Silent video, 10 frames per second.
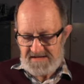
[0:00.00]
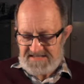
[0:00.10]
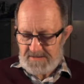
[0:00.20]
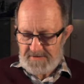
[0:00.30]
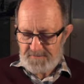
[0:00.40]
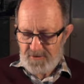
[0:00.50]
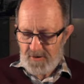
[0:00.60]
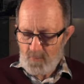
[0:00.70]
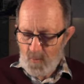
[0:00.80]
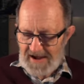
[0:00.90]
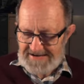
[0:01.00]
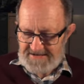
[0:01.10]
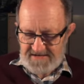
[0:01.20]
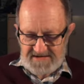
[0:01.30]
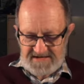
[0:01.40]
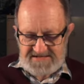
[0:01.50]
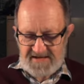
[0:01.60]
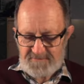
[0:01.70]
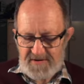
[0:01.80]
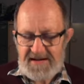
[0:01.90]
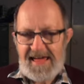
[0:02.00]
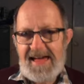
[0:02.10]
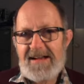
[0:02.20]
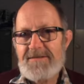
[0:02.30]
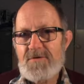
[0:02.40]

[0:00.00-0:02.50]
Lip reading: Some have put on weight as they've been out of